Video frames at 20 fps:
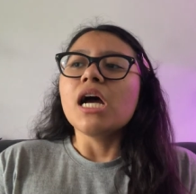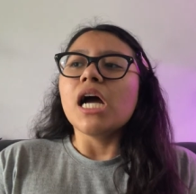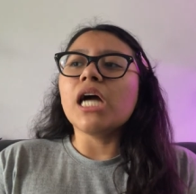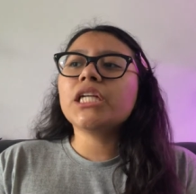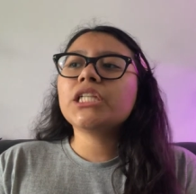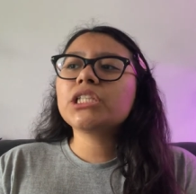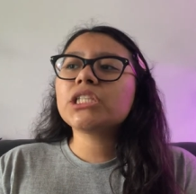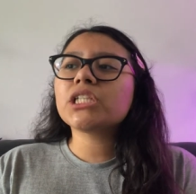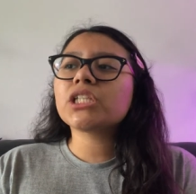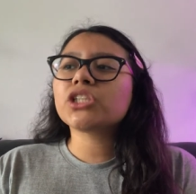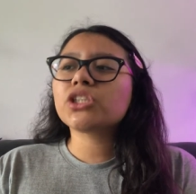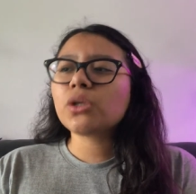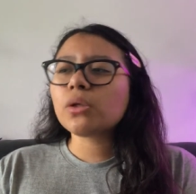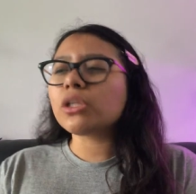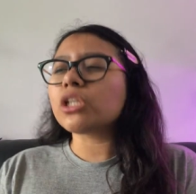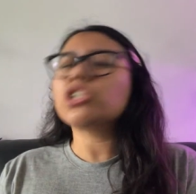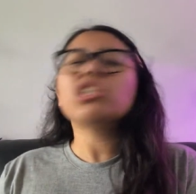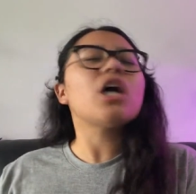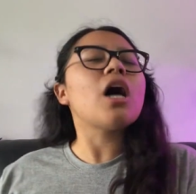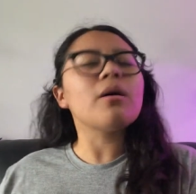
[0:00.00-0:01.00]
And she's like, so
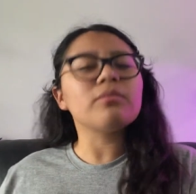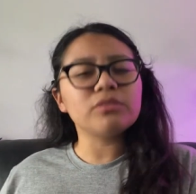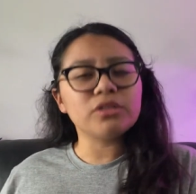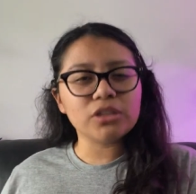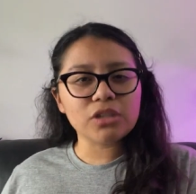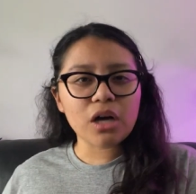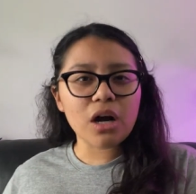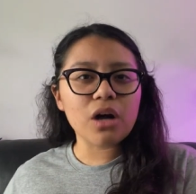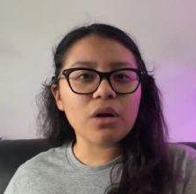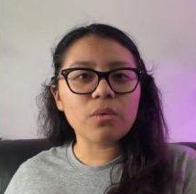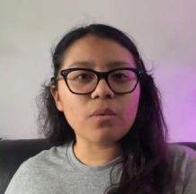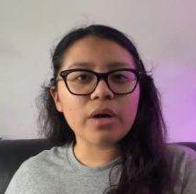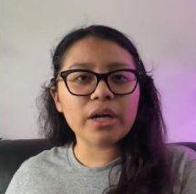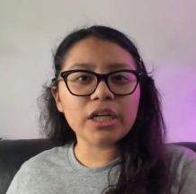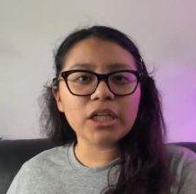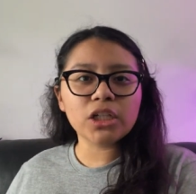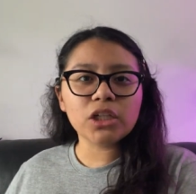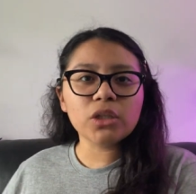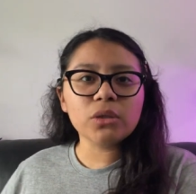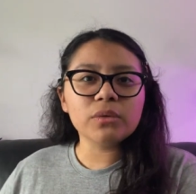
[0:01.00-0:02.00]
the Top Dog one
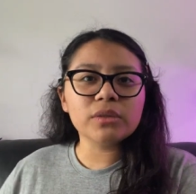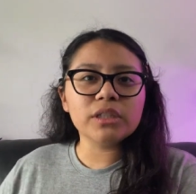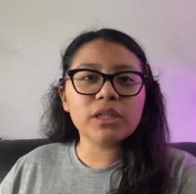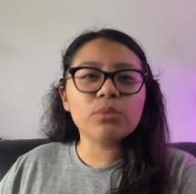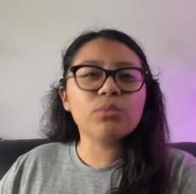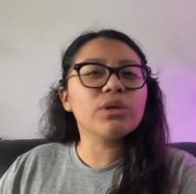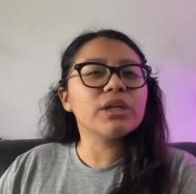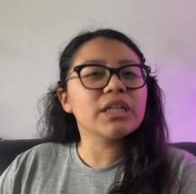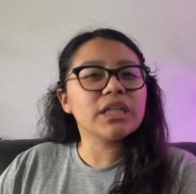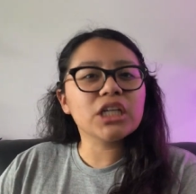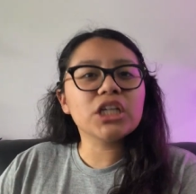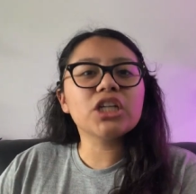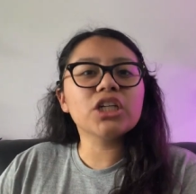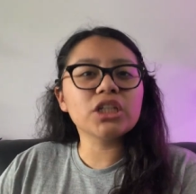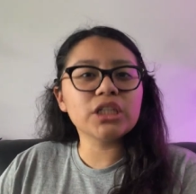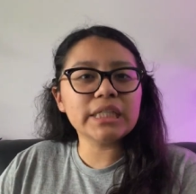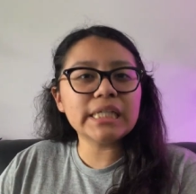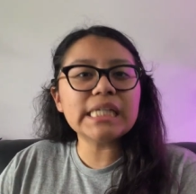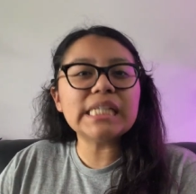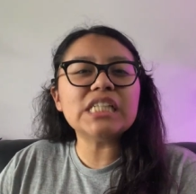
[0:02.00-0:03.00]
includes a really
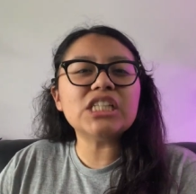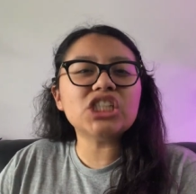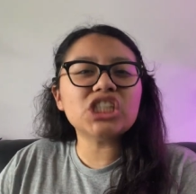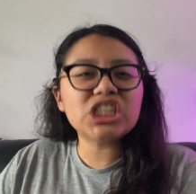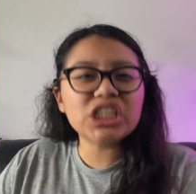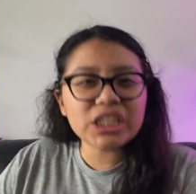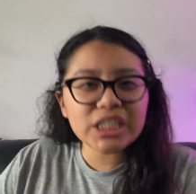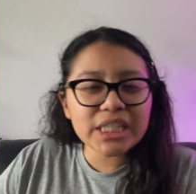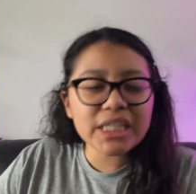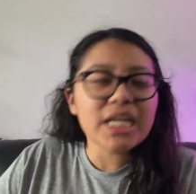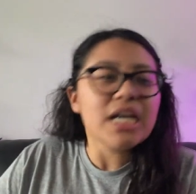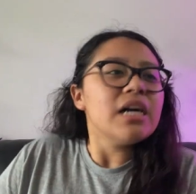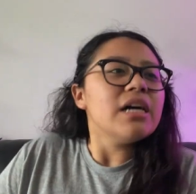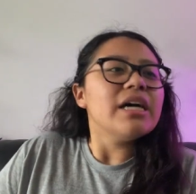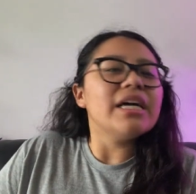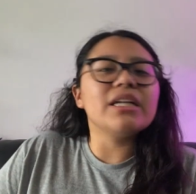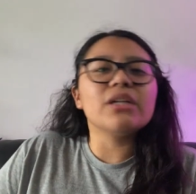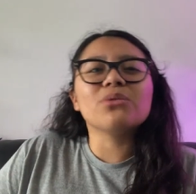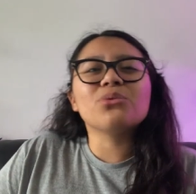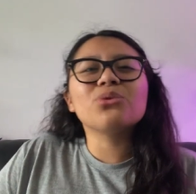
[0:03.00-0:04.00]
good condition
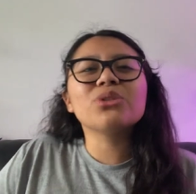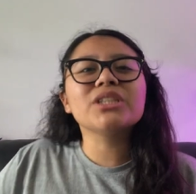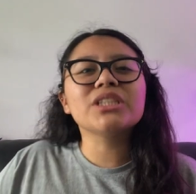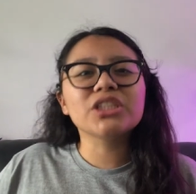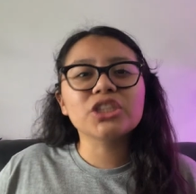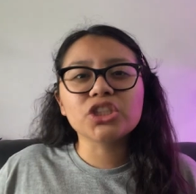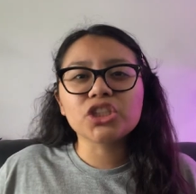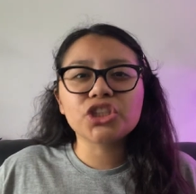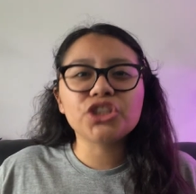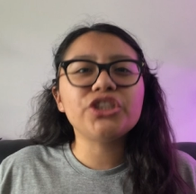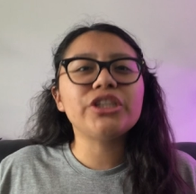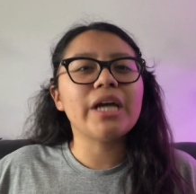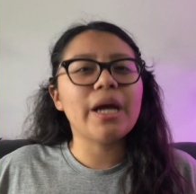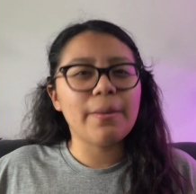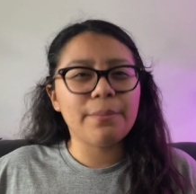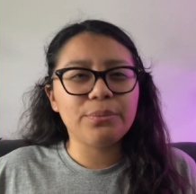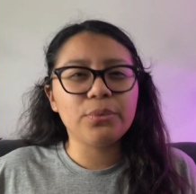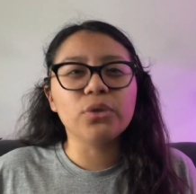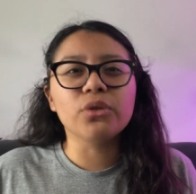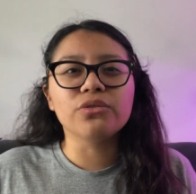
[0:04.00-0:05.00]
and a really good
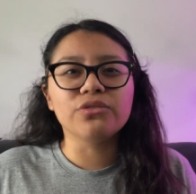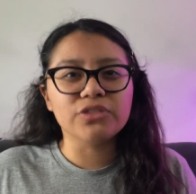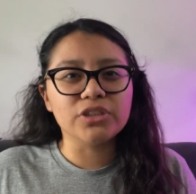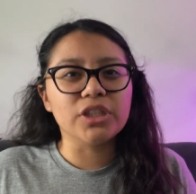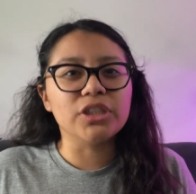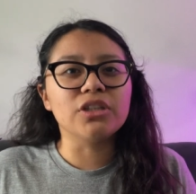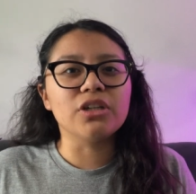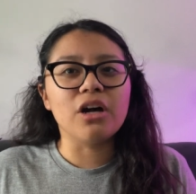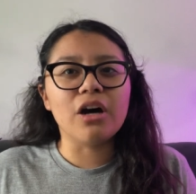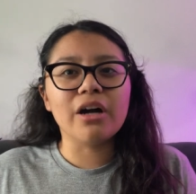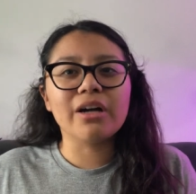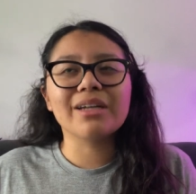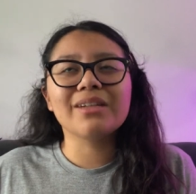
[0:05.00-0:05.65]
shampoo for the dog.